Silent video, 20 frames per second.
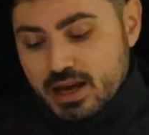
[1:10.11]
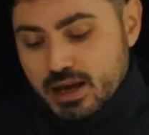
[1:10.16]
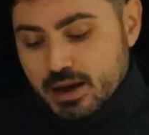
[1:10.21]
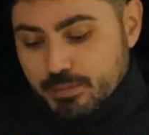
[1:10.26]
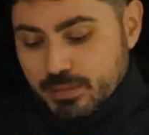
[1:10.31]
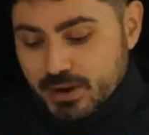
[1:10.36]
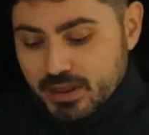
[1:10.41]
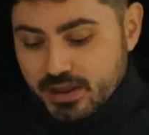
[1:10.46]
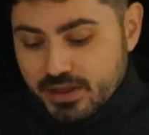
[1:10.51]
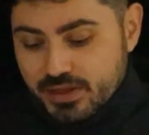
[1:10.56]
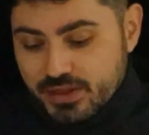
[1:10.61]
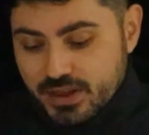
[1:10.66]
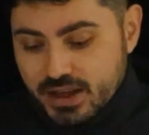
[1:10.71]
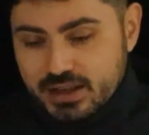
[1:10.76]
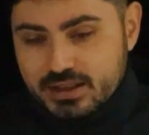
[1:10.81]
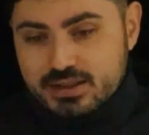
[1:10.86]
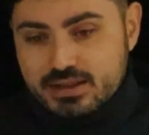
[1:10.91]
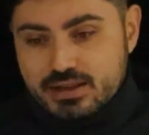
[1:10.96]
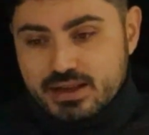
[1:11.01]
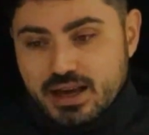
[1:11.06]
But the
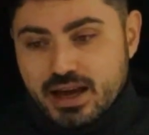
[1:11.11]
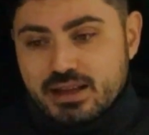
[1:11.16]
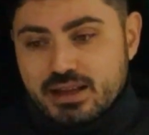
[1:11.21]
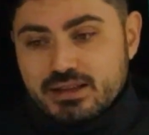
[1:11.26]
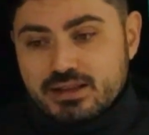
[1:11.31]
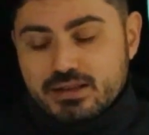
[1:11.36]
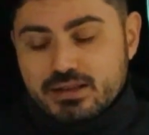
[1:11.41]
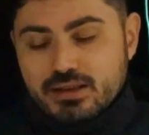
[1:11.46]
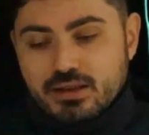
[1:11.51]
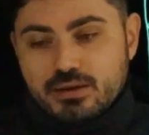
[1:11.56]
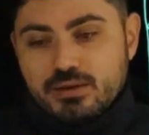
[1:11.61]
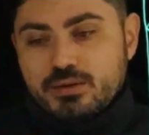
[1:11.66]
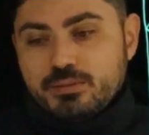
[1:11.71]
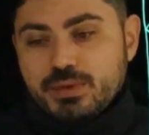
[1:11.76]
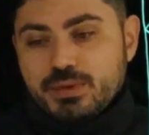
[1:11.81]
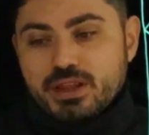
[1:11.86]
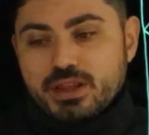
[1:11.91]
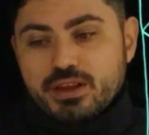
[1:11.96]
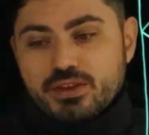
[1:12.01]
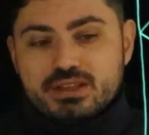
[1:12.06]
things that
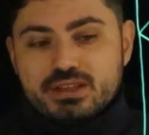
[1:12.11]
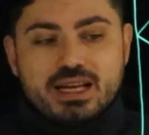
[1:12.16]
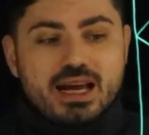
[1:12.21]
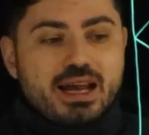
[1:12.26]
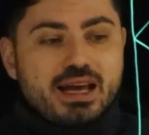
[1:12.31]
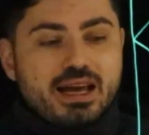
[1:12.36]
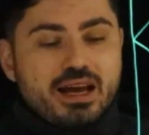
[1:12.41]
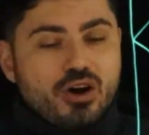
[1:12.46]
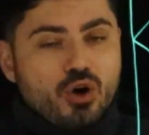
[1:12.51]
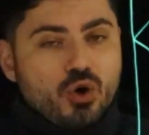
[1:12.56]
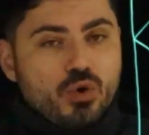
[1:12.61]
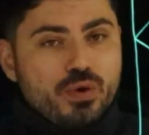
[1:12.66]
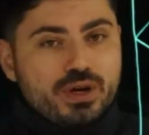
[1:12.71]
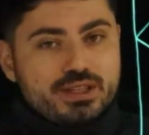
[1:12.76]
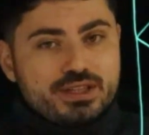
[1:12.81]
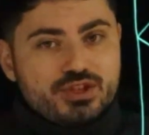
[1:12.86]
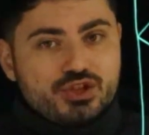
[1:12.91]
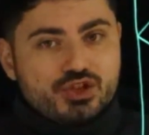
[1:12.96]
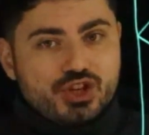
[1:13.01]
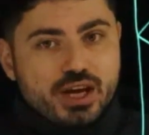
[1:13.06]
I
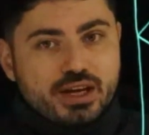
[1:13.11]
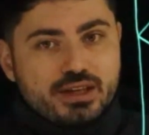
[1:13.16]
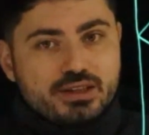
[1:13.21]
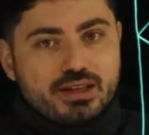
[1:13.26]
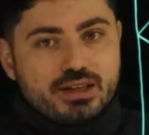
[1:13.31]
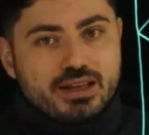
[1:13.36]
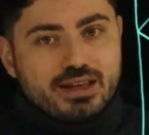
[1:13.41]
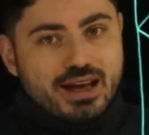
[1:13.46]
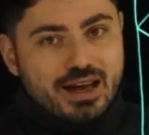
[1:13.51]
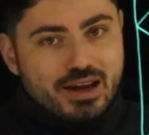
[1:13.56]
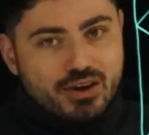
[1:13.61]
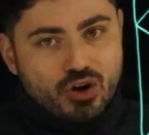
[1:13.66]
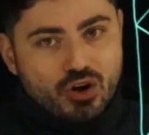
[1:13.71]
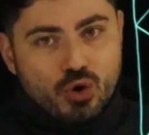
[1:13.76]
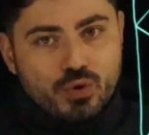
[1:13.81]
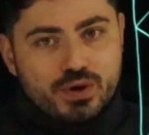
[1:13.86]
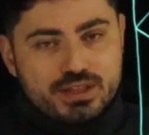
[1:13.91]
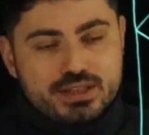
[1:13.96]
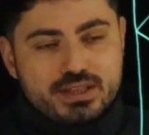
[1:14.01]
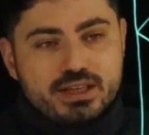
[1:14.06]
always checked and I
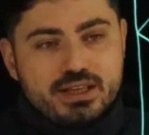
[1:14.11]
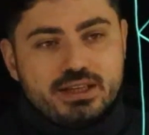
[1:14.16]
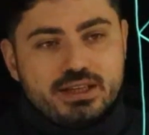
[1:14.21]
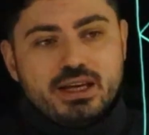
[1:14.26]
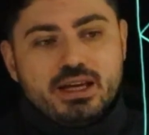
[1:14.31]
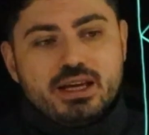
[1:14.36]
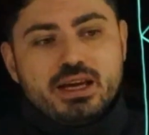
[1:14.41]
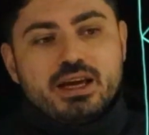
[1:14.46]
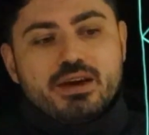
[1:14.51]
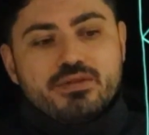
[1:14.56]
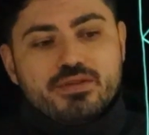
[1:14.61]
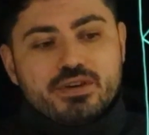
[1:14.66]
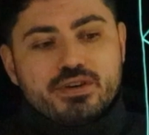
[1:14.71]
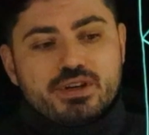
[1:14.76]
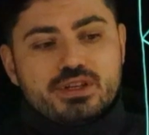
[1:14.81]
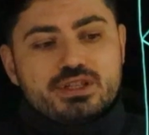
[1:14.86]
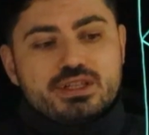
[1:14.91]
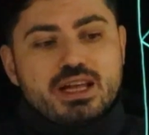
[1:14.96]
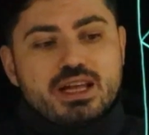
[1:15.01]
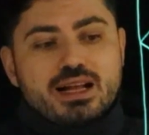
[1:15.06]
always seen,
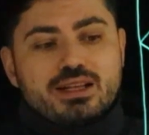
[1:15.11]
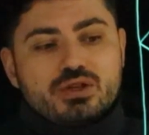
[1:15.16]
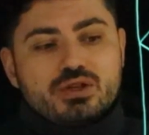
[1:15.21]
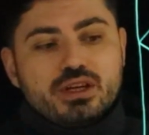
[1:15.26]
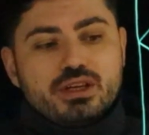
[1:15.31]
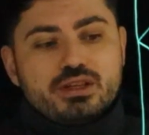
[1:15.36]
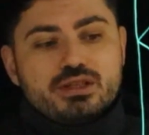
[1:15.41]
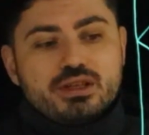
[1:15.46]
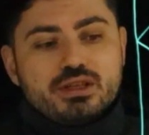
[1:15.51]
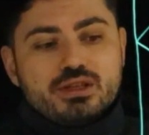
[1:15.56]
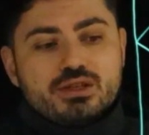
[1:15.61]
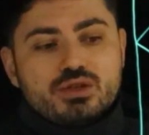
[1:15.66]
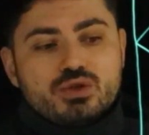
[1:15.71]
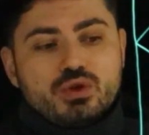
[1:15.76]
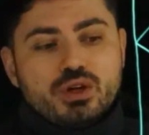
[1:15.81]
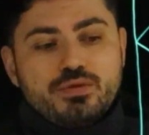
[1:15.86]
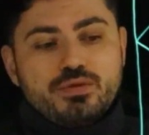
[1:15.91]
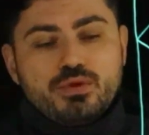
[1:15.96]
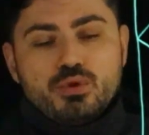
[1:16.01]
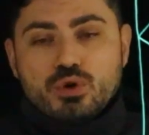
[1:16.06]
first, that it is,
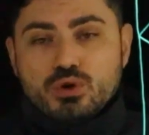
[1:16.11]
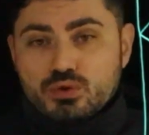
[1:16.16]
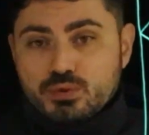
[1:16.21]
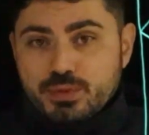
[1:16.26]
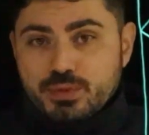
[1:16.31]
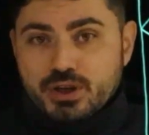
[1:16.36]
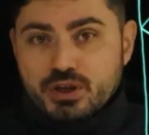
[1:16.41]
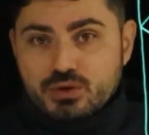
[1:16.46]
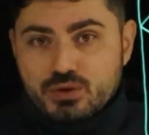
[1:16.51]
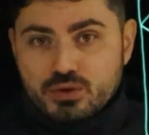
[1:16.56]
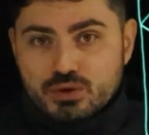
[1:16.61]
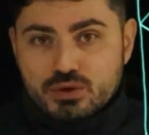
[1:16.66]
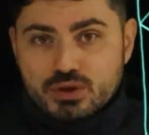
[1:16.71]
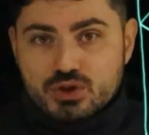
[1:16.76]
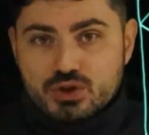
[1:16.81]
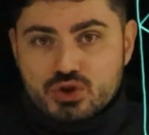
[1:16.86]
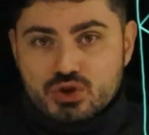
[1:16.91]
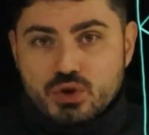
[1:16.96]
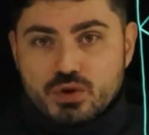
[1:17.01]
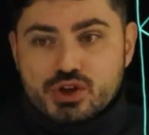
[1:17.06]
if you want to be a good
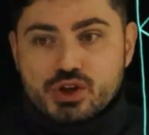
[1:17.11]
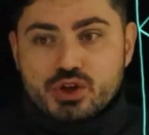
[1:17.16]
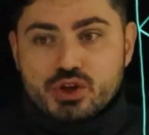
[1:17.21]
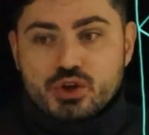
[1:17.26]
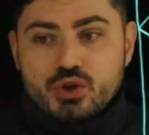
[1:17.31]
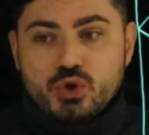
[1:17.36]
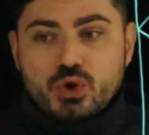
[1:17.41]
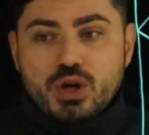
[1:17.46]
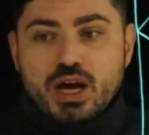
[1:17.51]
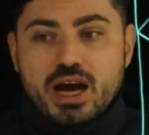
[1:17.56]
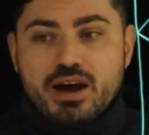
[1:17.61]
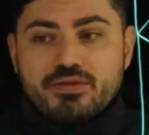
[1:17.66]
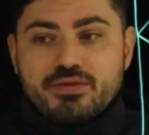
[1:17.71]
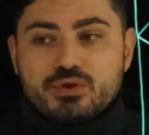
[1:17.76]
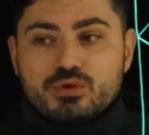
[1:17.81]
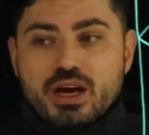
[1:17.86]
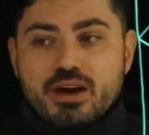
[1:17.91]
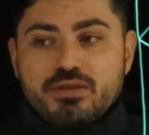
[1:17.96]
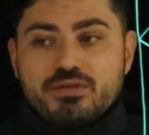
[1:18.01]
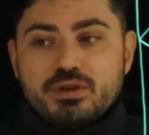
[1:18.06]
astrologer, you have to
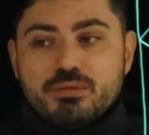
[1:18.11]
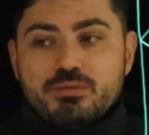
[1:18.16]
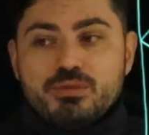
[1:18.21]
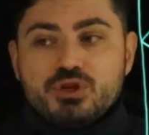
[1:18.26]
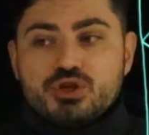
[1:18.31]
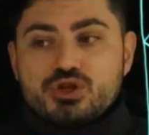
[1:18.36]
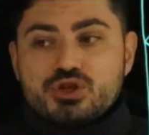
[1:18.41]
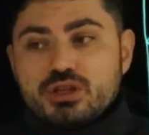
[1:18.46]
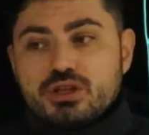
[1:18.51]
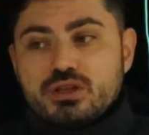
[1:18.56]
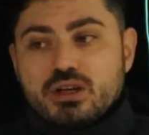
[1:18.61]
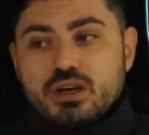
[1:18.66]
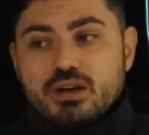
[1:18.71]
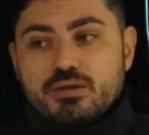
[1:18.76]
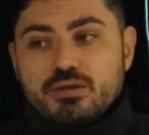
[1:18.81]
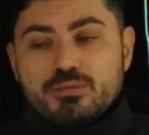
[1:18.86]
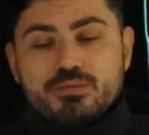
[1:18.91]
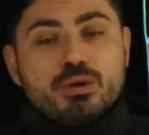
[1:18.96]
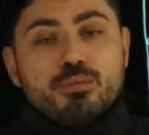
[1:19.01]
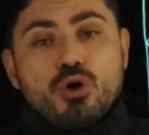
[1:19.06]
have the mission,
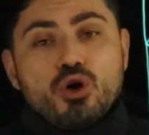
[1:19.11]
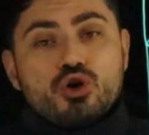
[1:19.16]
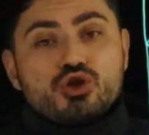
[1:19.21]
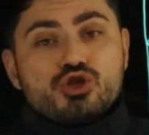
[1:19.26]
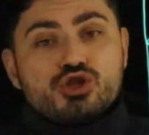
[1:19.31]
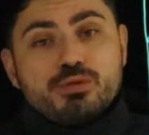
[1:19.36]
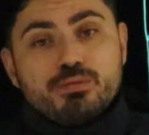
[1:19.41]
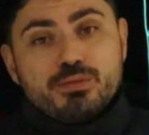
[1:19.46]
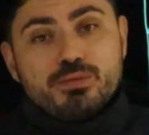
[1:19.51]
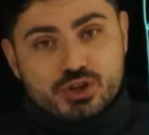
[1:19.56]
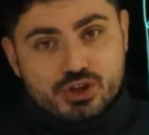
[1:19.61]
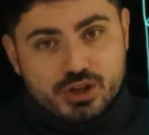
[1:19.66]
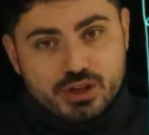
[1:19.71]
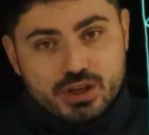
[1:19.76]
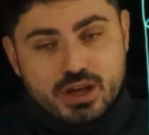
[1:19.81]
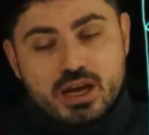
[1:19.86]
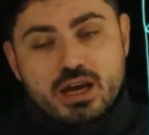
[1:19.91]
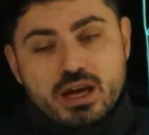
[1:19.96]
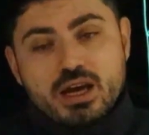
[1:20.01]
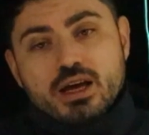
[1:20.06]
the moksha mission.
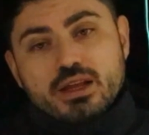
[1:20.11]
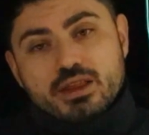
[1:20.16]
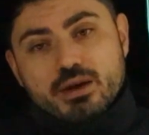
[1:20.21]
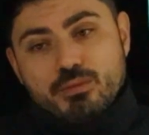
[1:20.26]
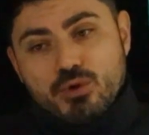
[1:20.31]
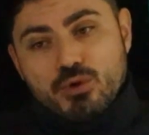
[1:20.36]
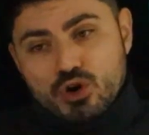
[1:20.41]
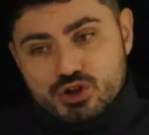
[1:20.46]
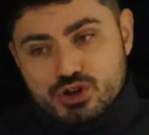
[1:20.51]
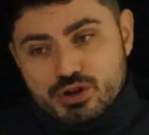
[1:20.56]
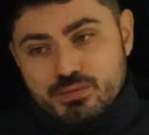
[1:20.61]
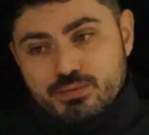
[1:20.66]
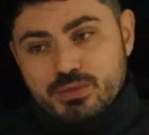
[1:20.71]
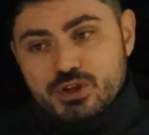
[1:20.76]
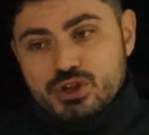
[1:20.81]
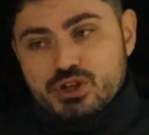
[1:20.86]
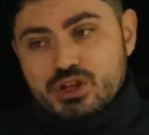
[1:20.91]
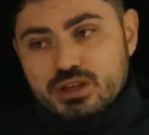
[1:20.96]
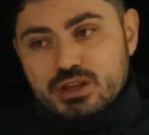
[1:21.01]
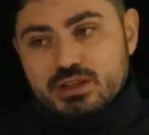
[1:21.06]
The moksha
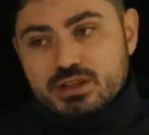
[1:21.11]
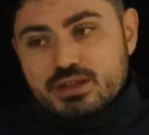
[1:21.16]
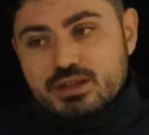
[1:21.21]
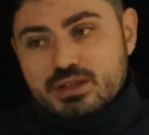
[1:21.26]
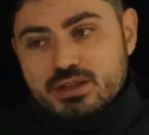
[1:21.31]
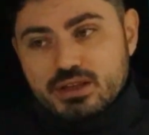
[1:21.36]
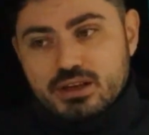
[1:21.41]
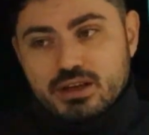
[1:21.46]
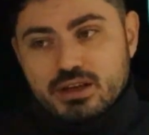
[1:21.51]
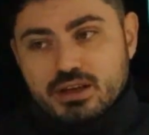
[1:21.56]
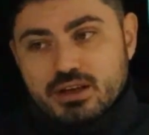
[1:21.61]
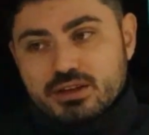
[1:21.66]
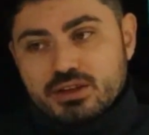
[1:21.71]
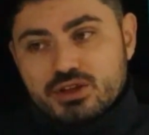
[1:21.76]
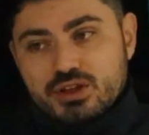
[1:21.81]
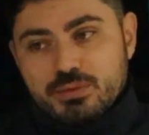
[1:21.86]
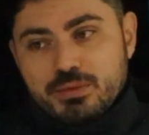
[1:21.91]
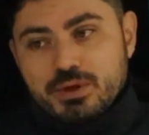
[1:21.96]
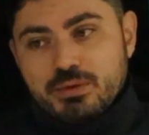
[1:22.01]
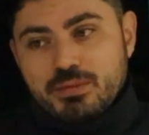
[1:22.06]
mission is
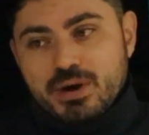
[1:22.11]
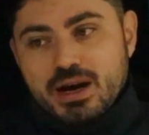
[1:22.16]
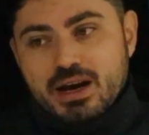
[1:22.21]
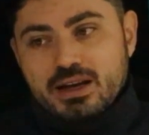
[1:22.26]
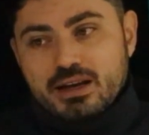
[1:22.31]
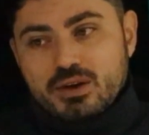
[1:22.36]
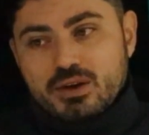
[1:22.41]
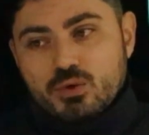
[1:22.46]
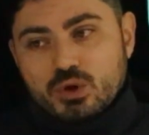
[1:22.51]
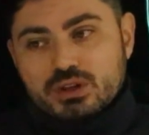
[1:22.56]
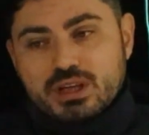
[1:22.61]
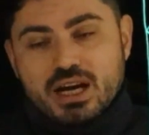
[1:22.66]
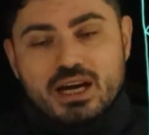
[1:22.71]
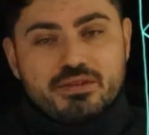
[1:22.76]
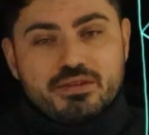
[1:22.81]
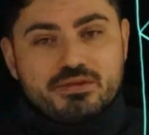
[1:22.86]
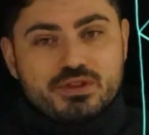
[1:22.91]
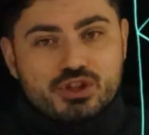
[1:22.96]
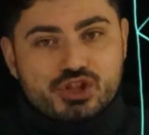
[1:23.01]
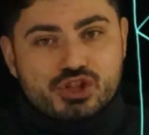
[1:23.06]
determined by what kind of
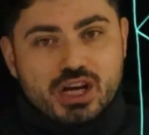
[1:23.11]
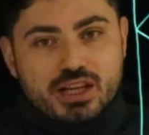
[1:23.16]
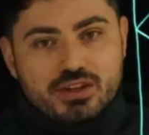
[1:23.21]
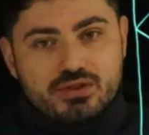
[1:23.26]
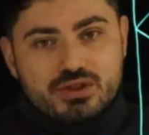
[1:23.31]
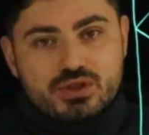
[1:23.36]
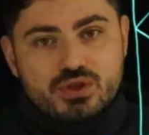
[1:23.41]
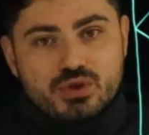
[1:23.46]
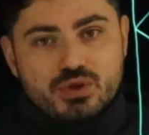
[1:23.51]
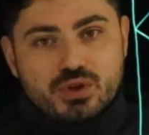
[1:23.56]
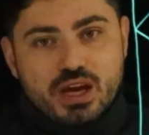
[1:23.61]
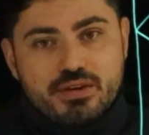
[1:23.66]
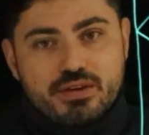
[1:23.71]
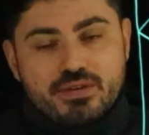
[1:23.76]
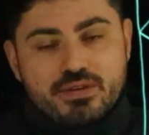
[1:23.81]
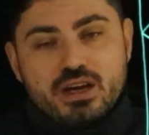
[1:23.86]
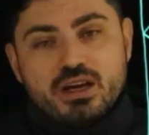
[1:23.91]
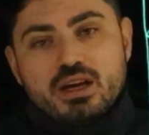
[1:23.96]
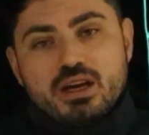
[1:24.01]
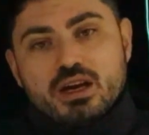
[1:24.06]
nakshatras you have.
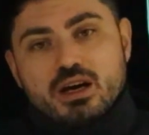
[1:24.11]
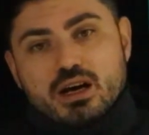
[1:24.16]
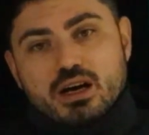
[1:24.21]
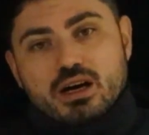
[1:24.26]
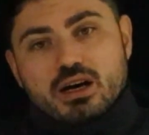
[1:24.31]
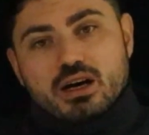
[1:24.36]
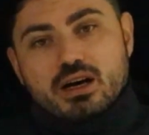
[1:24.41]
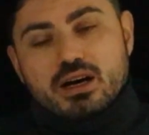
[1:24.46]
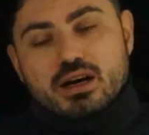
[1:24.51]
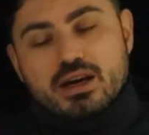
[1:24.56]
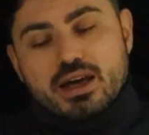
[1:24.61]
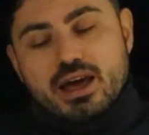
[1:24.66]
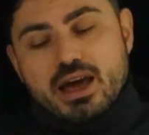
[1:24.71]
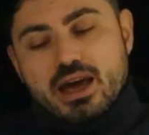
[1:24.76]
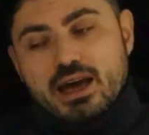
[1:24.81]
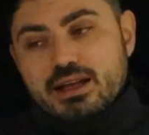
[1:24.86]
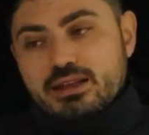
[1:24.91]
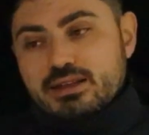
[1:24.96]
There